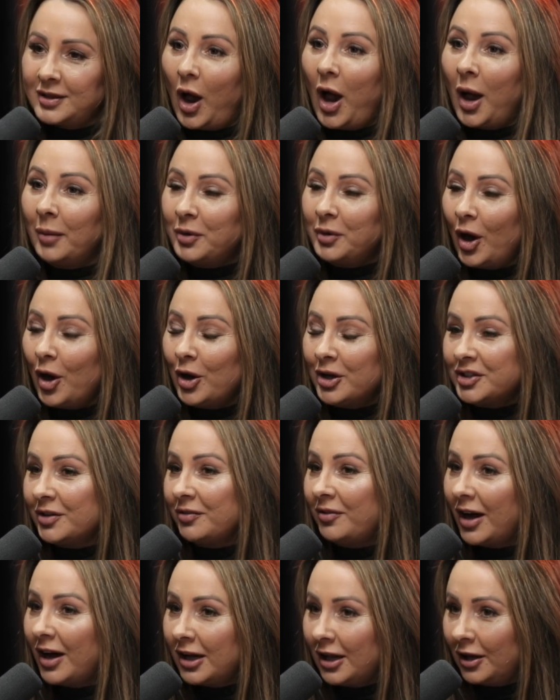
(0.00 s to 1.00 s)
I'm your host,
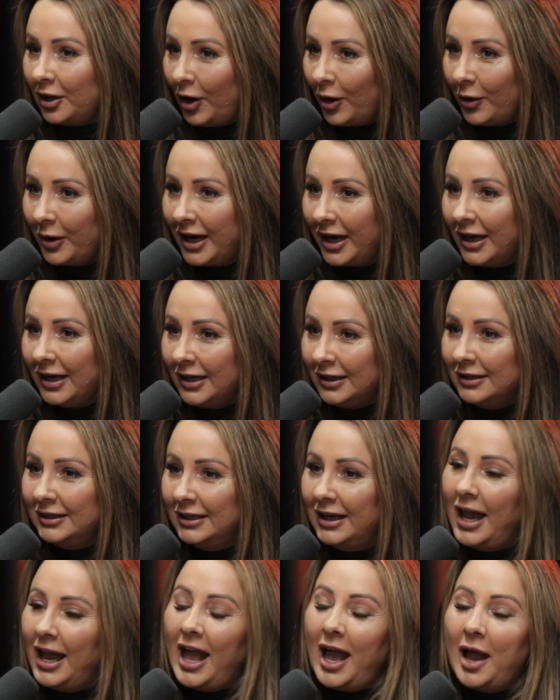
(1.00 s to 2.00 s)
Yovanka Loria,
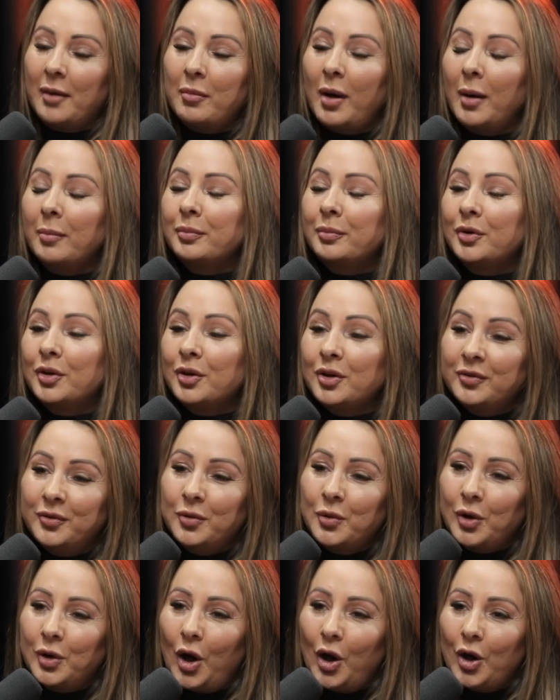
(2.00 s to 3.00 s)
and my
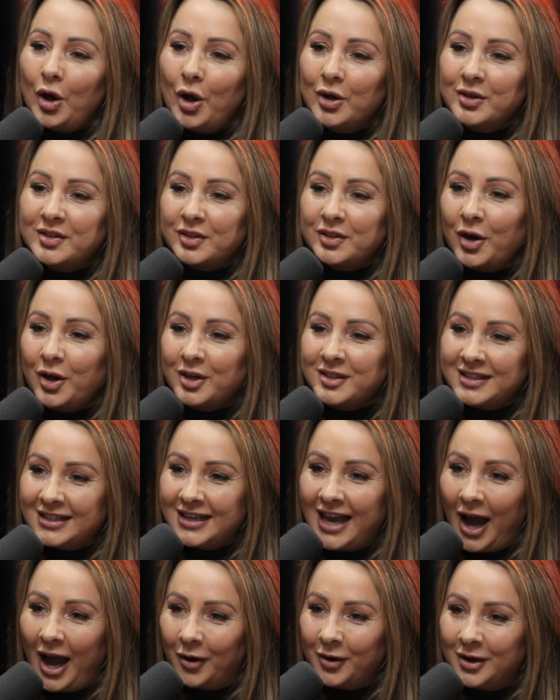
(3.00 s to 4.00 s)
beautiful co-host, Kirsten
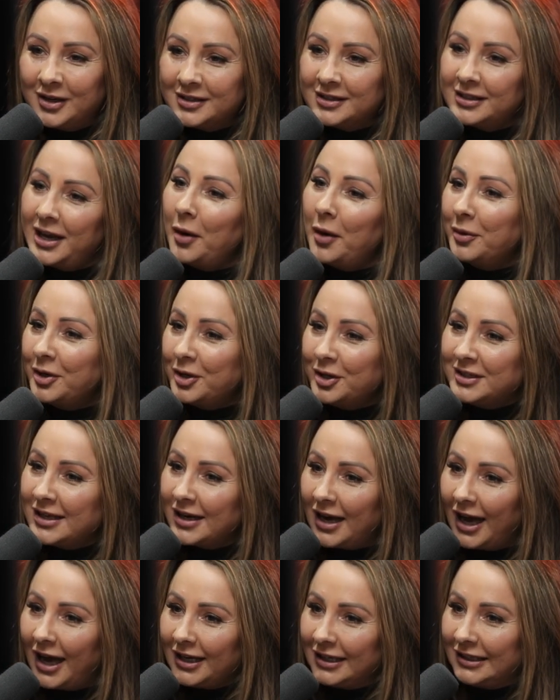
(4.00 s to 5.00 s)
Harris. How are you today?